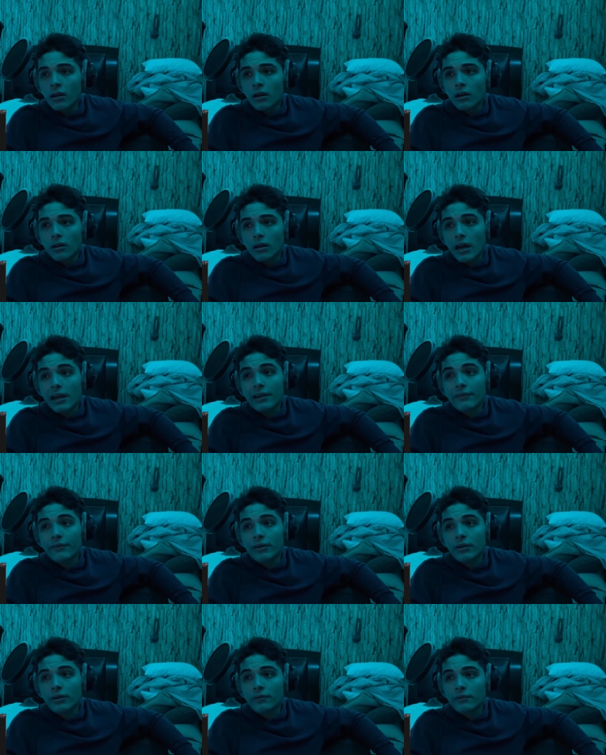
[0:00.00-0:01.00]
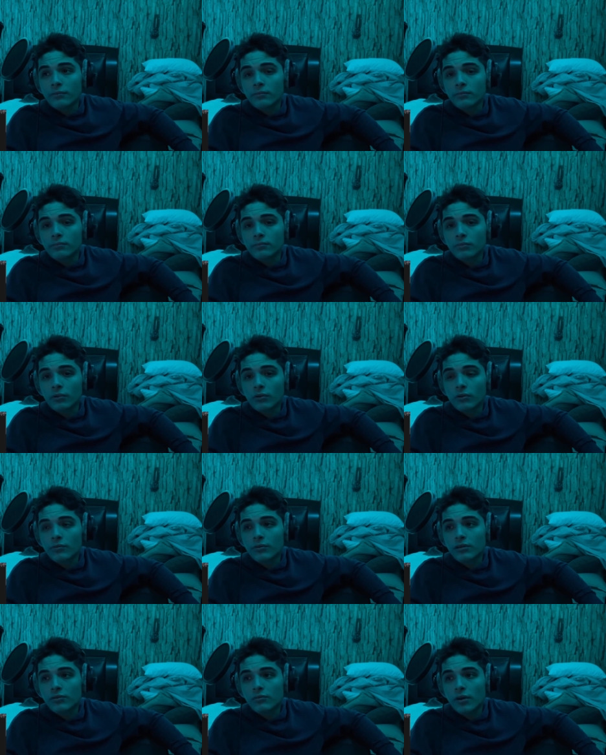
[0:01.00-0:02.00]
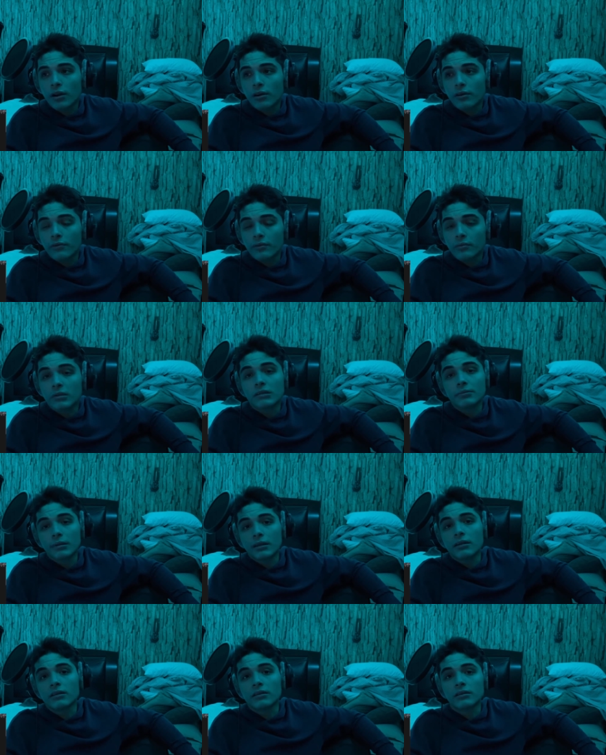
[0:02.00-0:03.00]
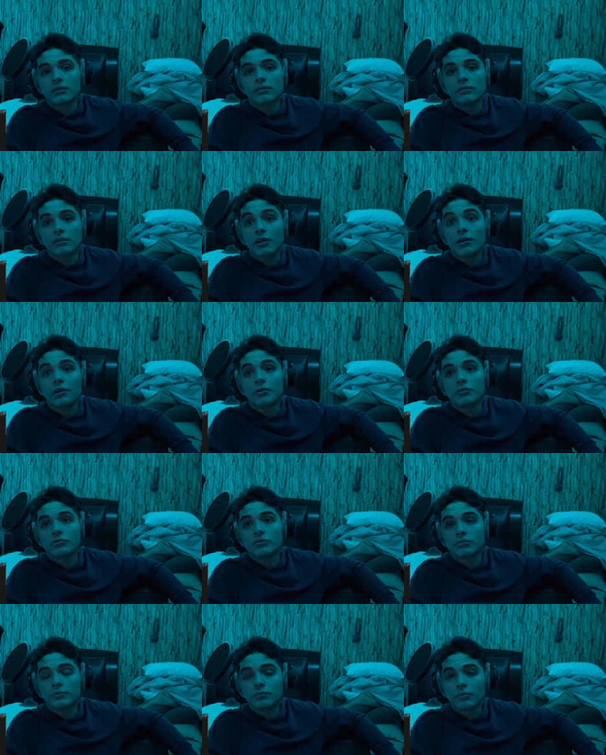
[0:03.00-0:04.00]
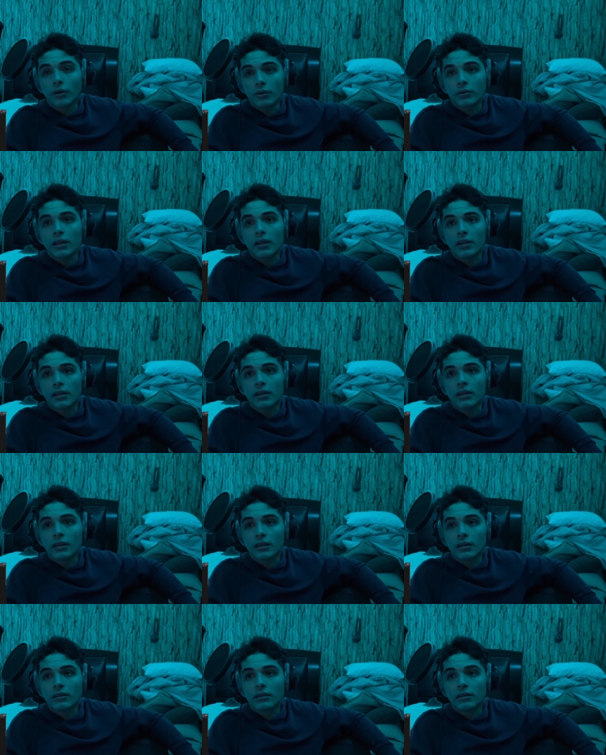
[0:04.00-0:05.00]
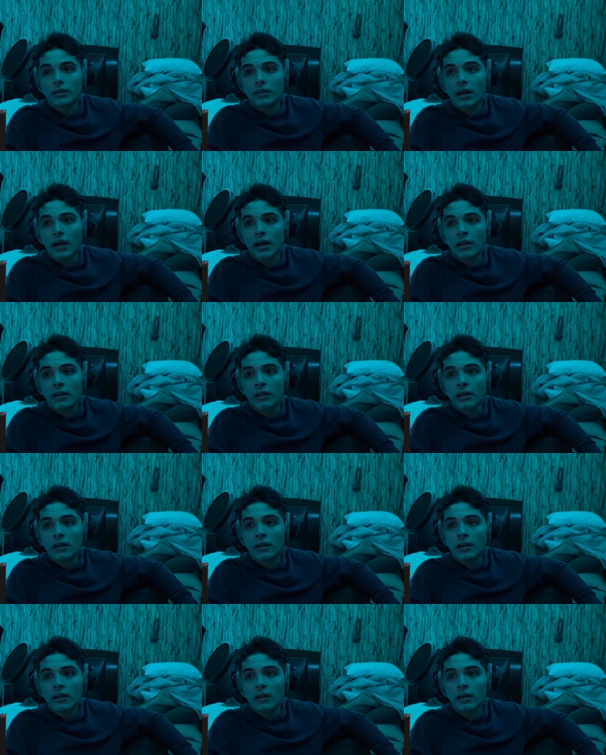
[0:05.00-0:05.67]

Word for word: Uh, I hadn't even heard of him only reason why I heard of him is because the news broke that he he died.